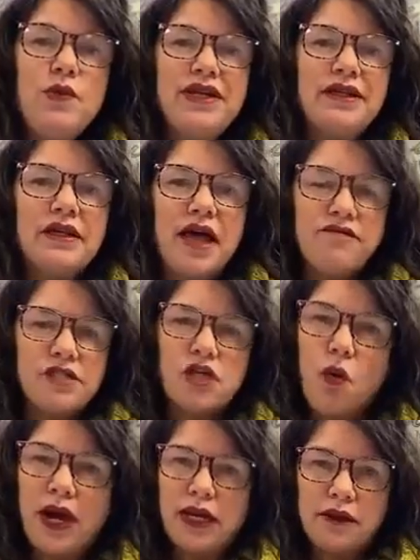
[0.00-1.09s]
we would
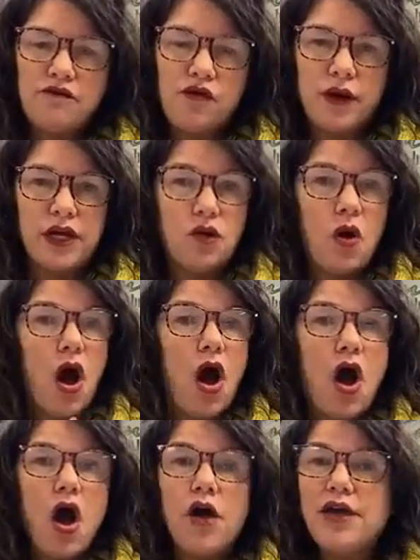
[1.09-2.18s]
love to wind it for you.
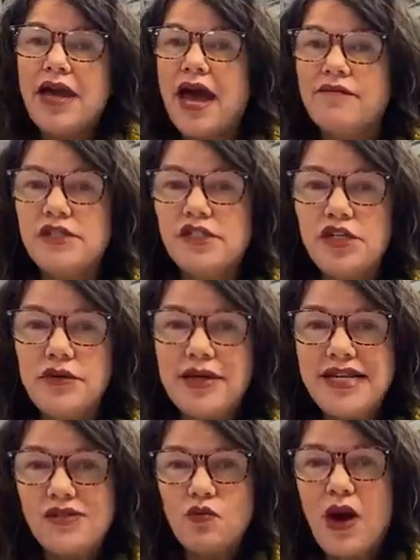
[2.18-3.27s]
All you have to
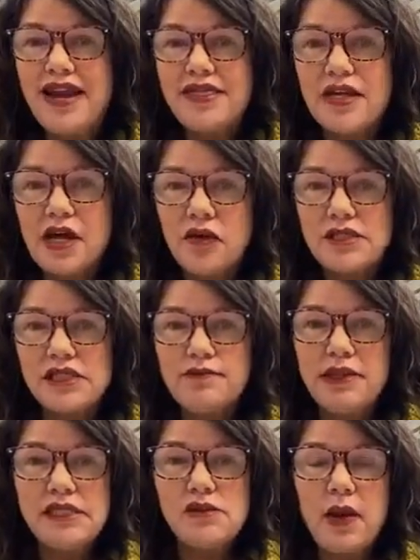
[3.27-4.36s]
do is write in the
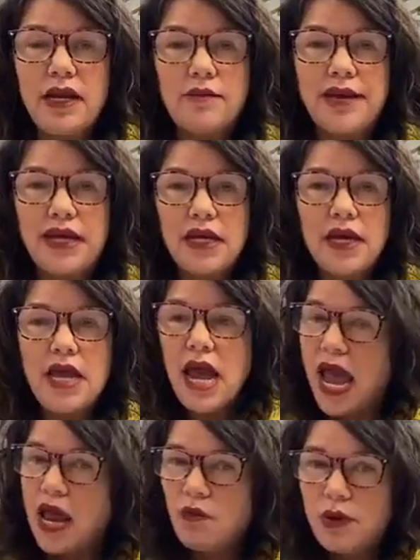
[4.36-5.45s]
notes, please wind me.
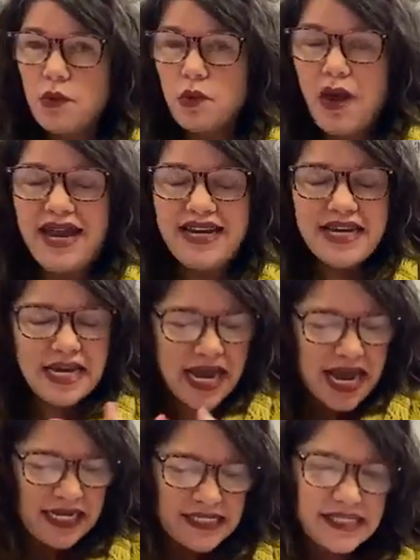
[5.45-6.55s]
And we will wind
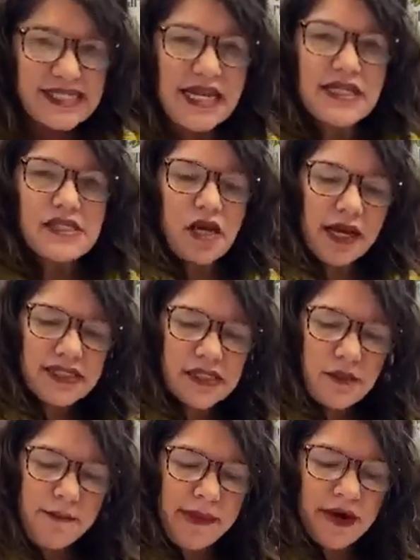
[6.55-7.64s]
it and send it
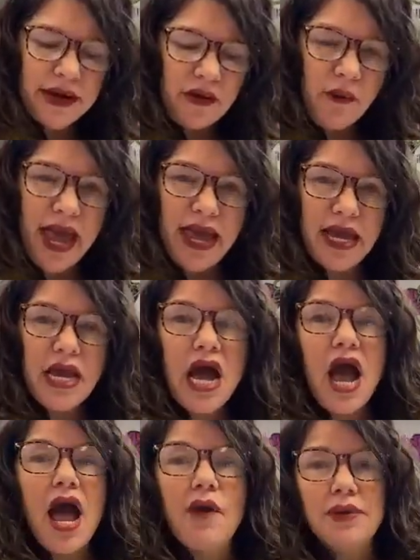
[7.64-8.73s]
on its merry
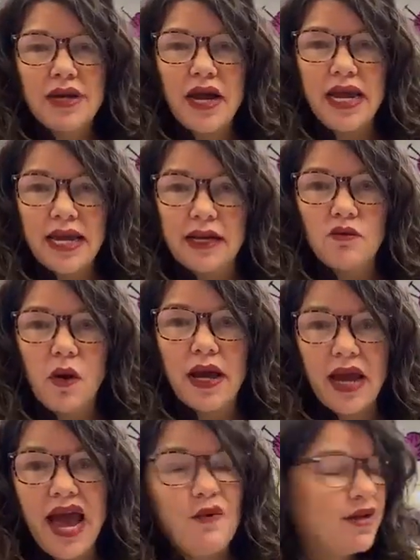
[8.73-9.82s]
way. I would not hand
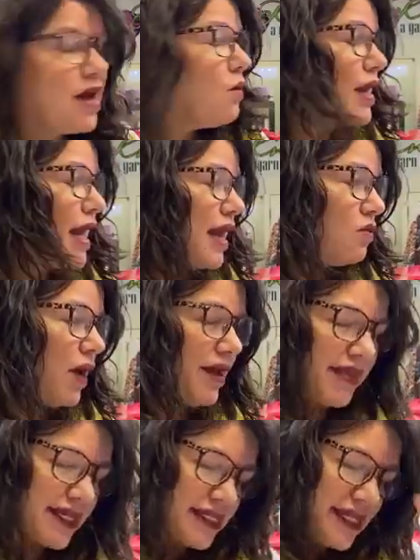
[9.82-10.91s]
wind, I would not want to
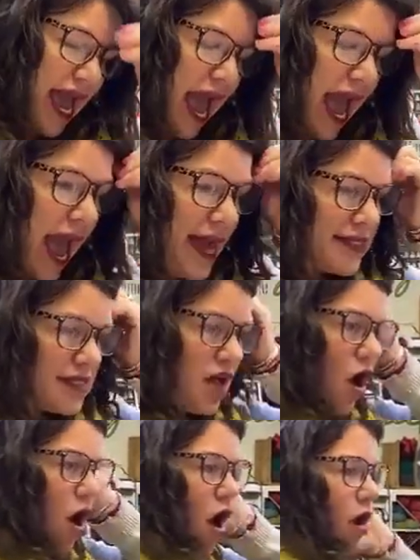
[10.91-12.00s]
hand wind this at
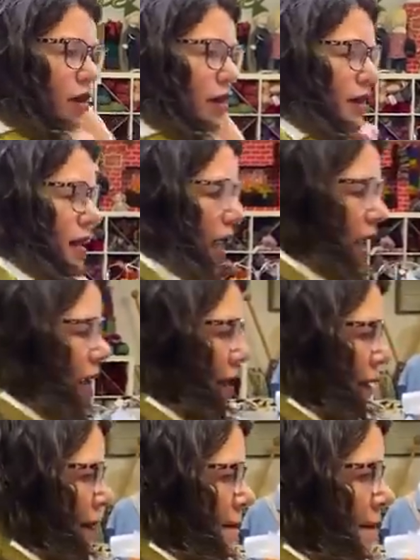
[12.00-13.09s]
all.
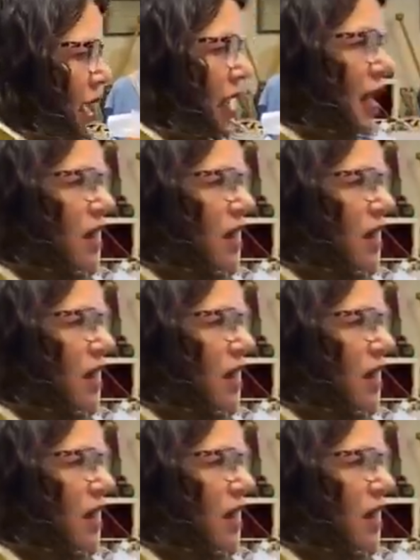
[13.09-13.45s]
Um,